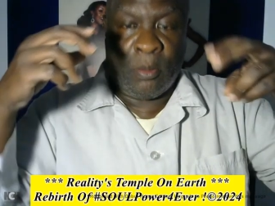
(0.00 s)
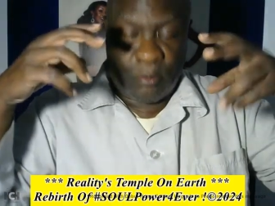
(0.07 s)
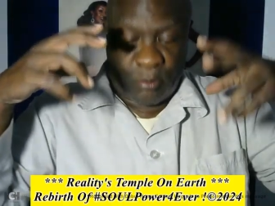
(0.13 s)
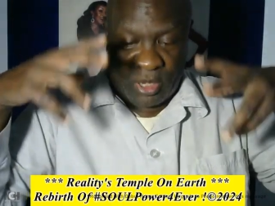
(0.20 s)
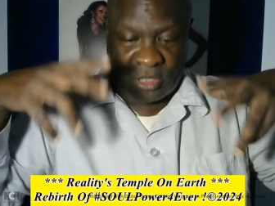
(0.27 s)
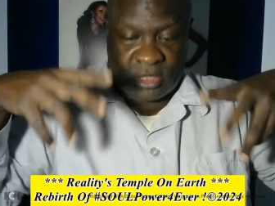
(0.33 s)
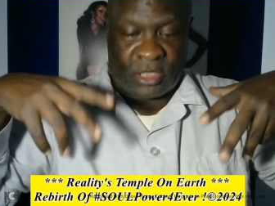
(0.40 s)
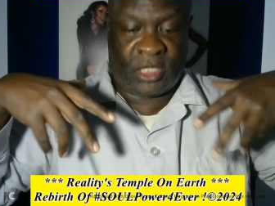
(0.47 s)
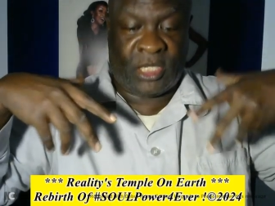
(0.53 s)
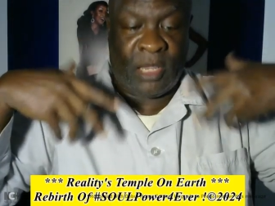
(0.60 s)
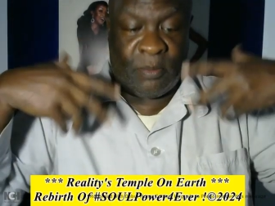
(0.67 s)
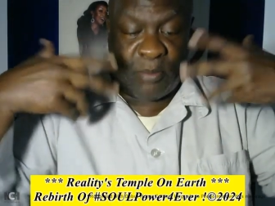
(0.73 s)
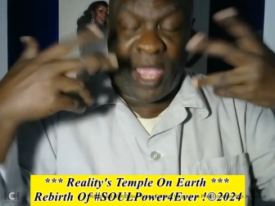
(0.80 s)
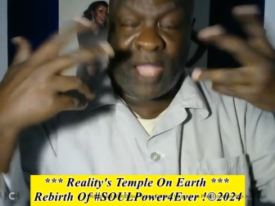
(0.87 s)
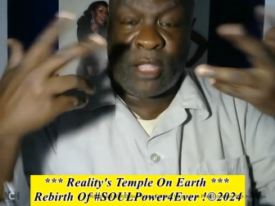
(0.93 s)
but
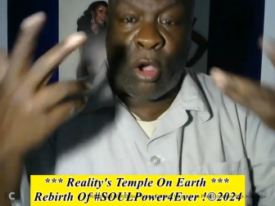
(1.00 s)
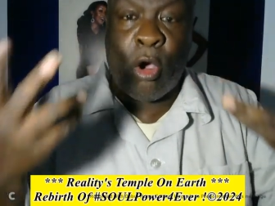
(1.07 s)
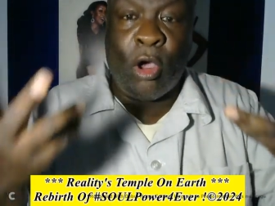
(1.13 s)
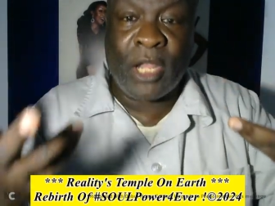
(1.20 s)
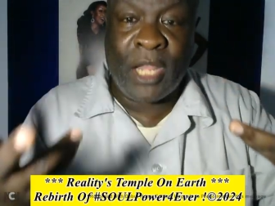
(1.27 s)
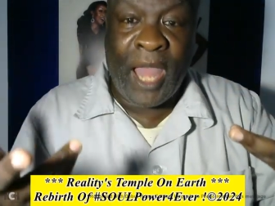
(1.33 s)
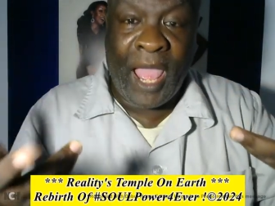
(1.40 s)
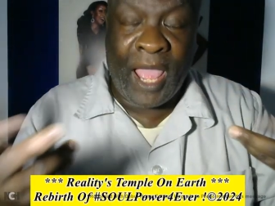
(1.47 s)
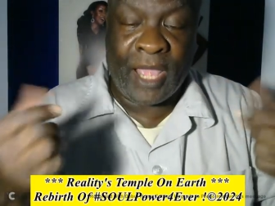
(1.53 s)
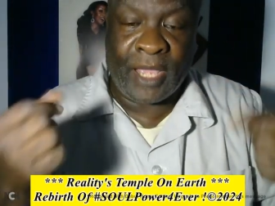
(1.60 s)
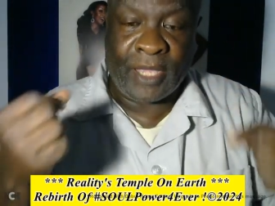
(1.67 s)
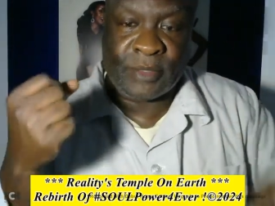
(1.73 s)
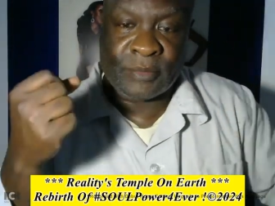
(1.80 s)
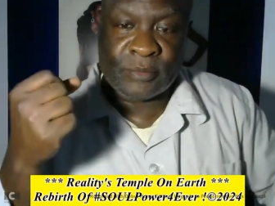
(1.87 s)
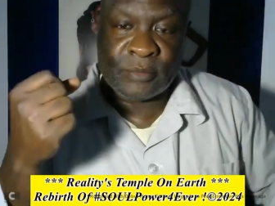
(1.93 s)
get back online.
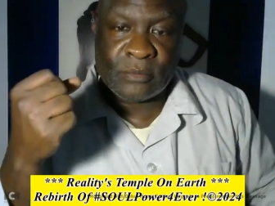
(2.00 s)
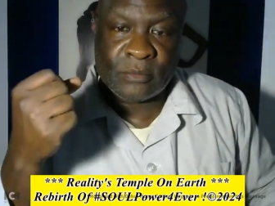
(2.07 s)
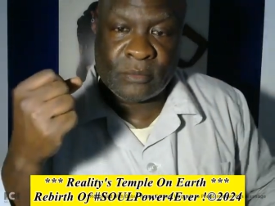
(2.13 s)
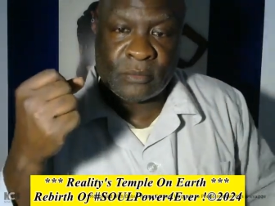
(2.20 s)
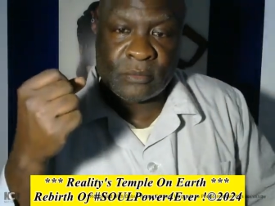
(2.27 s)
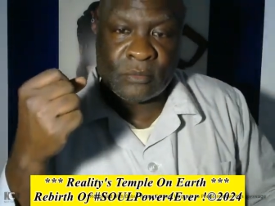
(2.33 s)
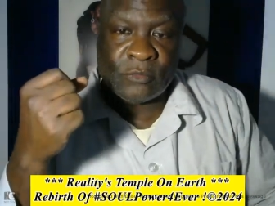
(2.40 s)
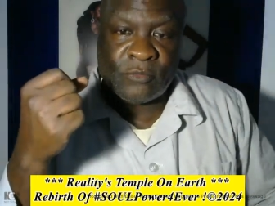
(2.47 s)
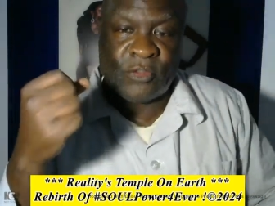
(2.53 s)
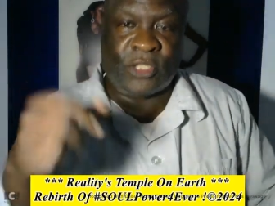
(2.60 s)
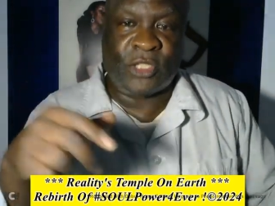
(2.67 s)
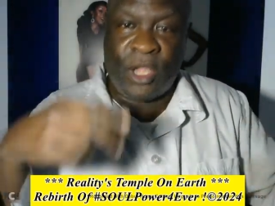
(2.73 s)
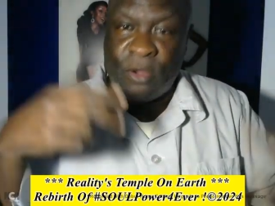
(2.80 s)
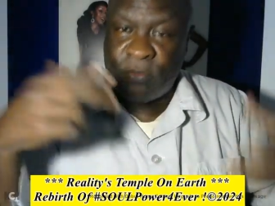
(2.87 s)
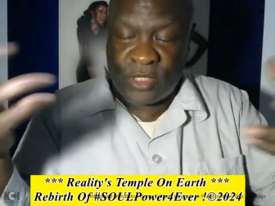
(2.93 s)
For
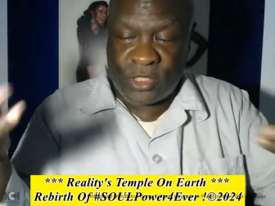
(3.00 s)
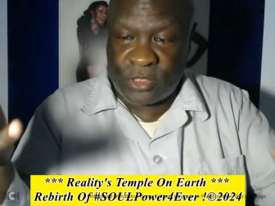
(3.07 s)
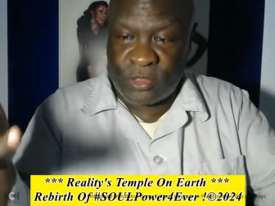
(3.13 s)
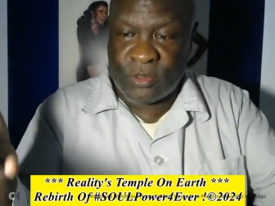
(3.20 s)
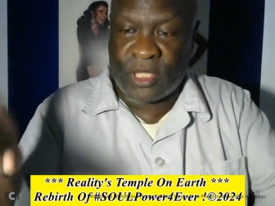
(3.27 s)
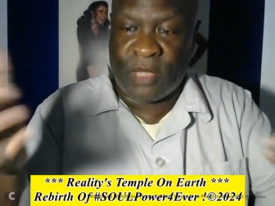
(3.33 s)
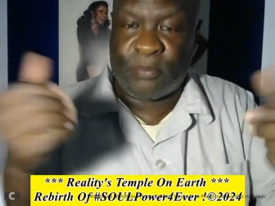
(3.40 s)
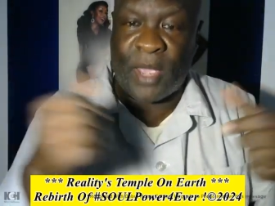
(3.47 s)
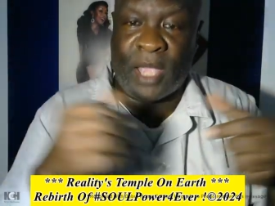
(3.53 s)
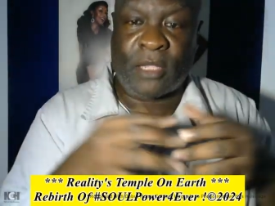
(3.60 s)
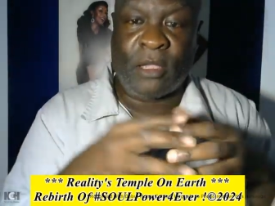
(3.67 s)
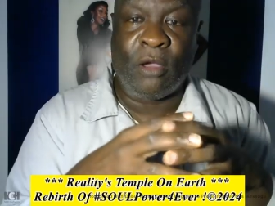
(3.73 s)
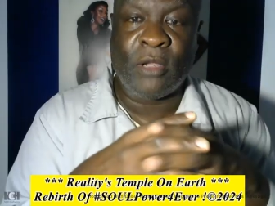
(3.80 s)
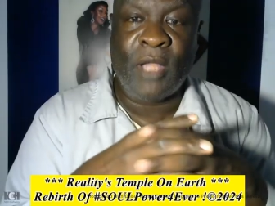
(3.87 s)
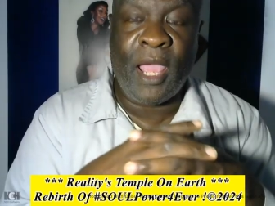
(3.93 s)
some reason, you get
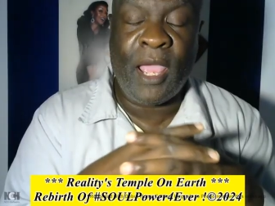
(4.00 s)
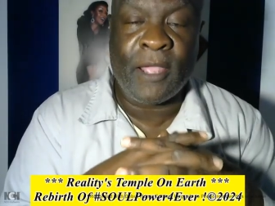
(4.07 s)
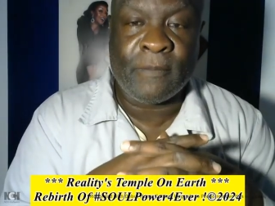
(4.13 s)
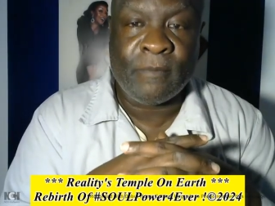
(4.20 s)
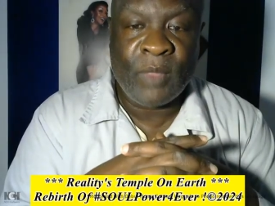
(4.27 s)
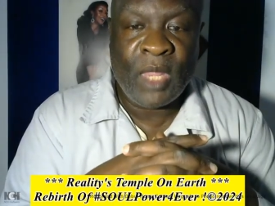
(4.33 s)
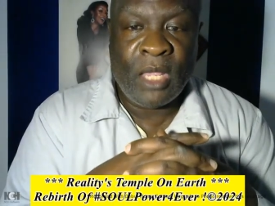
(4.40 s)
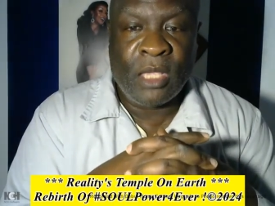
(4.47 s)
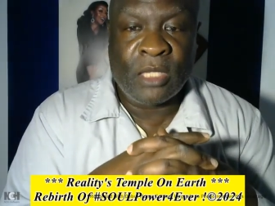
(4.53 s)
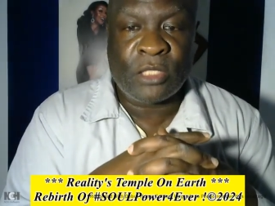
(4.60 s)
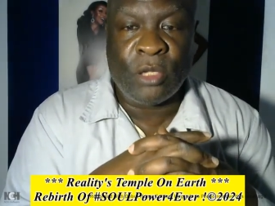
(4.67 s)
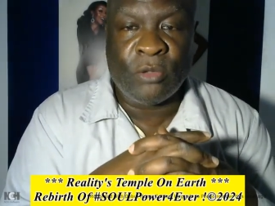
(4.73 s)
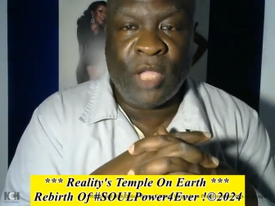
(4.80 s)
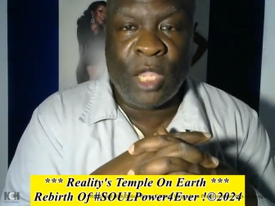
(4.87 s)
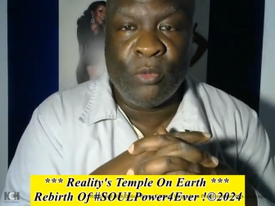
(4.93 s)
back online.
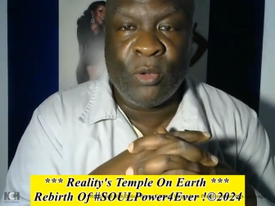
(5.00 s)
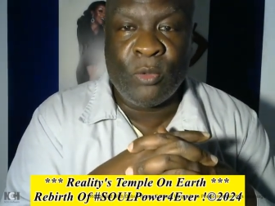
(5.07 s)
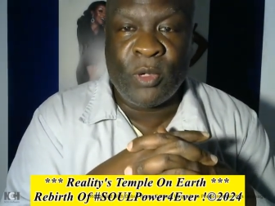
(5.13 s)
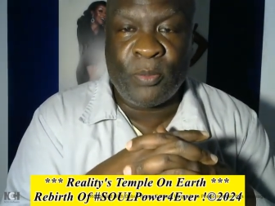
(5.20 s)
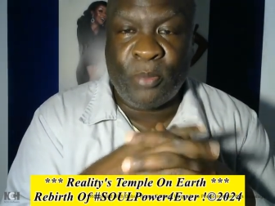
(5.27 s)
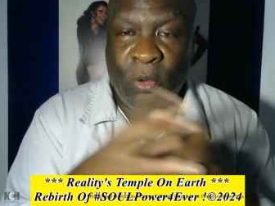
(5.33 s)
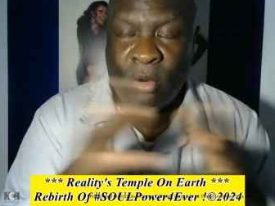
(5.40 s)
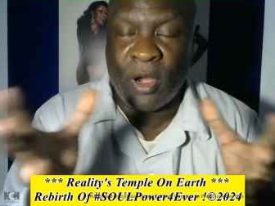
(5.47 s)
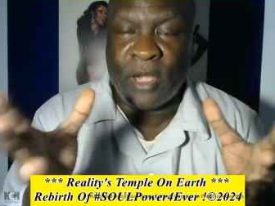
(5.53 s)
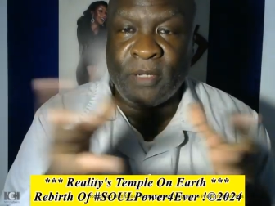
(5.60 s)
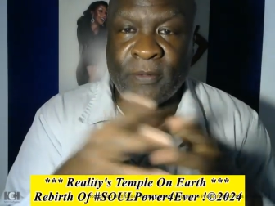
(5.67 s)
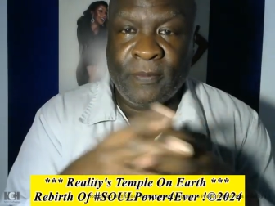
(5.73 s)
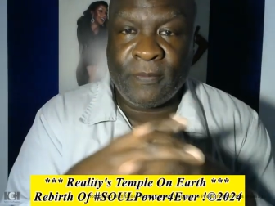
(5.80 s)
So they will report